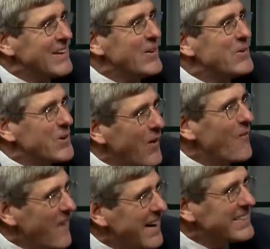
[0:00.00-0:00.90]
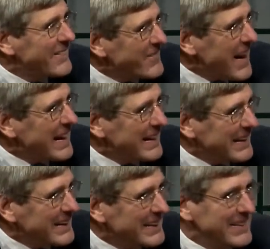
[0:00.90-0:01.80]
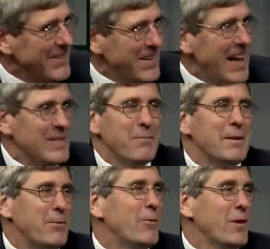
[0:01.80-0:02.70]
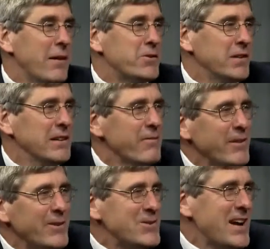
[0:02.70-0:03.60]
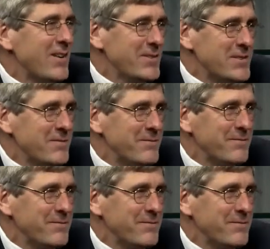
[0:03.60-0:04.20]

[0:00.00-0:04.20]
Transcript: who don't want the fracking. Not the people who will actually live in those towns.